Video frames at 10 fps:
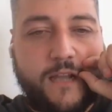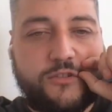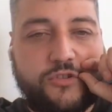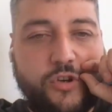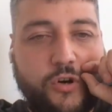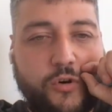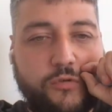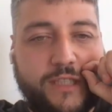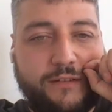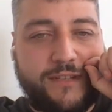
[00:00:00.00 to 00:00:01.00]

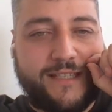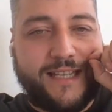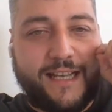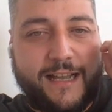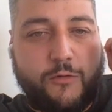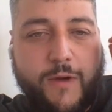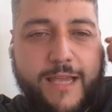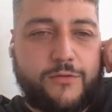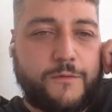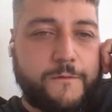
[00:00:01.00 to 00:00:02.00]
So there is a
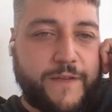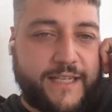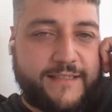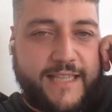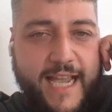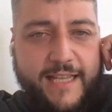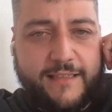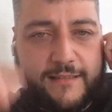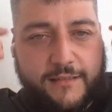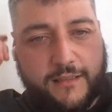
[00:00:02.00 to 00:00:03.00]
way to fix
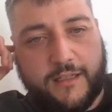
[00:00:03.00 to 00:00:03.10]
that.